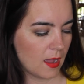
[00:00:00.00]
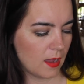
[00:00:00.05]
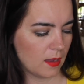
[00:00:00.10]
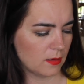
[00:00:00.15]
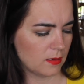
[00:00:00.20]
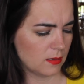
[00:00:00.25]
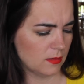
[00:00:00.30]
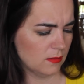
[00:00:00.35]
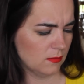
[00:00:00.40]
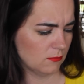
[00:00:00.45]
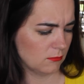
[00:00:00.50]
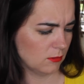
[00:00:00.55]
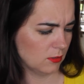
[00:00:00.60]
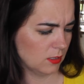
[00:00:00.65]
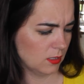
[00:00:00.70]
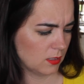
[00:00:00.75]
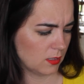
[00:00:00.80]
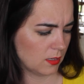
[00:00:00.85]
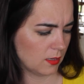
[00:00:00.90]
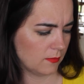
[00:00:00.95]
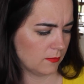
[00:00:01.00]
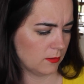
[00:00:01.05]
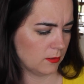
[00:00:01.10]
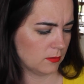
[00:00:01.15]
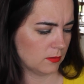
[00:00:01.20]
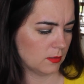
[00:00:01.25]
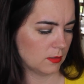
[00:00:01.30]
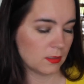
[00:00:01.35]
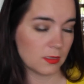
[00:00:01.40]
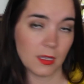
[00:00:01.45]
it doesn't look like I've
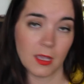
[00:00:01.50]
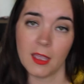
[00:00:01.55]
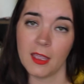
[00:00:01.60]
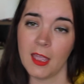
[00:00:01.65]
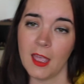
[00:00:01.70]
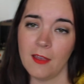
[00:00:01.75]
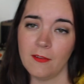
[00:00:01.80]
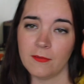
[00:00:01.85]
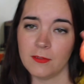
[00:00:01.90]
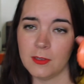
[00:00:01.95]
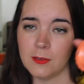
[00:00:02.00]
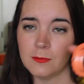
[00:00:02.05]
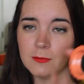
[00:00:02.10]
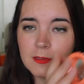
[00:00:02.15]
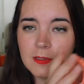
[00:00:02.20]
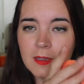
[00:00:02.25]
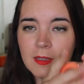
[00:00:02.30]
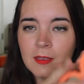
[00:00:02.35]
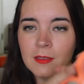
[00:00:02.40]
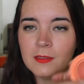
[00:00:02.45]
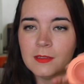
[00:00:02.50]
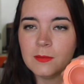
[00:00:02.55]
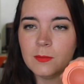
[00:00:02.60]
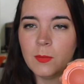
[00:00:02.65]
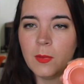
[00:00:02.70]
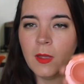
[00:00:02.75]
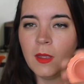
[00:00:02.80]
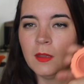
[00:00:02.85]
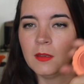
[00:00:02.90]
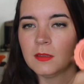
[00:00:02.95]
used this. I have used this,
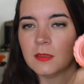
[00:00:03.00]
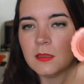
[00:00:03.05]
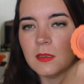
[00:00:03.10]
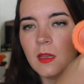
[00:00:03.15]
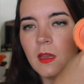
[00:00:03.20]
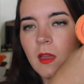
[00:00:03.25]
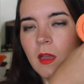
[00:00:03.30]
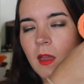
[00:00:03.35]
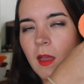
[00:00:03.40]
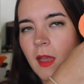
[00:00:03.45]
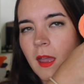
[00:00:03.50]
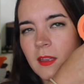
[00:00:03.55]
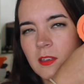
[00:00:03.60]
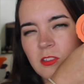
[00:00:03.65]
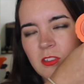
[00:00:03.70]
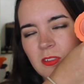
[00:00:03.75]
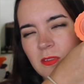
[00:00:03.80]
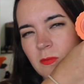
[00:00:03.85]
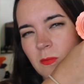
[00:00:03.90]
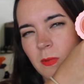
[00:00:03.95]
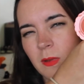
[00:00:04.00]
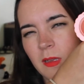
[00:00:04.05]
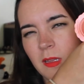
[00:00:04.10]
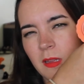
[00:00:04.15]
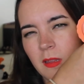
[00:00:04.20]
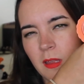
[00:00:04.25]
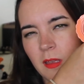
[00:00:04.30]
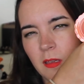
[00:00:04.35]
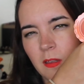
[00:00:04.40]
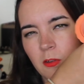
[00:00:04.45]
but uh, I just
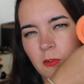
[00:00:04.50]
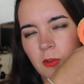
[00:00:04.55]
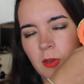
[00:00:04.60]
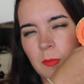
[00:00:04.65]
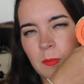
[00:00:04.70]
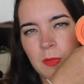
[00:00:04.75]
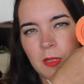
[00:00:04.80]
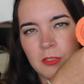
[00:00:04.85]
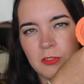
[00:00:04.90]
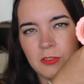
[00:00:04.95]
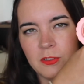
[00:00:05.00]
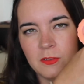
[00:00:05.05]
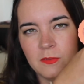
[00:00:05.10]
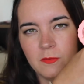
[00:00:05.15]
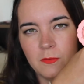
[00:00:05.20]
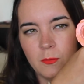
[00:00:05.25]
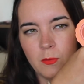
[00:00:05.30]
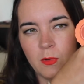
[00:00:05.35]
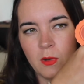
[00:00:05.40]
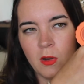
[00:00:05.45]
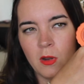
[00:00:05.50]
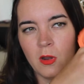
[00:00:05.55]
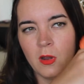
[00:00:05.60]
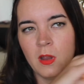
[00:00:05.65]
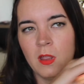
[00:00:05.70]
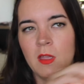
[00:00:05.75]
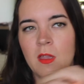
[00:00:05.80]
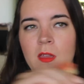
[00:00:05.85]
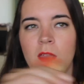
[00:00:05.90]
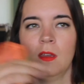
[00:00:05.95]
really like cream blushes for
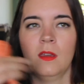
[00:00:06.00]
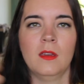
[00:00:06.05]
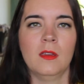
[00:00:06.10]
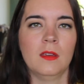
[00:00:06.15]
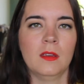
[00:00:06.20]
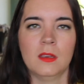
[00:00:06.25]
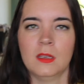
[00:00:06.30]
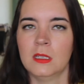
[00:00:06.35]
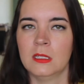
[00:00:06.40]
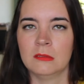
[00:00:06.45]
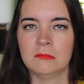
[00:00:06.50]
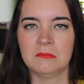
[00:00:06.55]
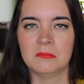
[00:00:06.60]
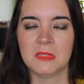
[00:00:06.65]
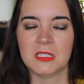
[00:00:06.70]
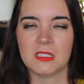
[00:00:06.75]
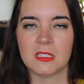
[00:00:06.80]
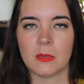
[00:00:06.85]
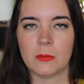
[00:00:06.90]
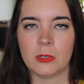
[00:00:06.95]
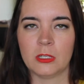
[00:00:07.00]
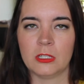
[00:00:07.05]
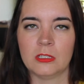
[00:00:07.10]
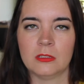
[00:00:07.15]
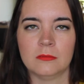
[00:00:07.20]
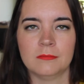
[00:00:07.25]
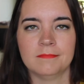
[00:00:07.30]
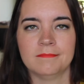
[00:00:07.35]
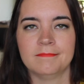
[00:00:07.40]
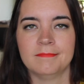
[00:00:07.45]
the
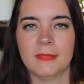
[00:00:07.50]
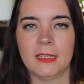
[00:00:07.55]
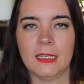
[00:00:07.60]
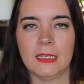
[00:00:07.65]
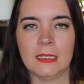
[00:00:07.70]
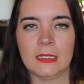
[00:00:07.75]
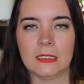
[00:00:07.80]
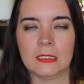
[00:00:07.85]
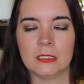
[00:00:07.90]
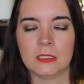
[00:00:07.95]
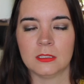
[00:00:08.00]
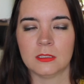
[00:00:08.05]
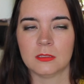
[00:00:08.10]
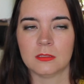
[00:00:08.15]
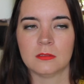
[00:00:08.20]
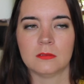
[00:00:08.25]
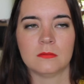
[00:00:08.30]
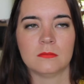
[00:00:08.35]
summer and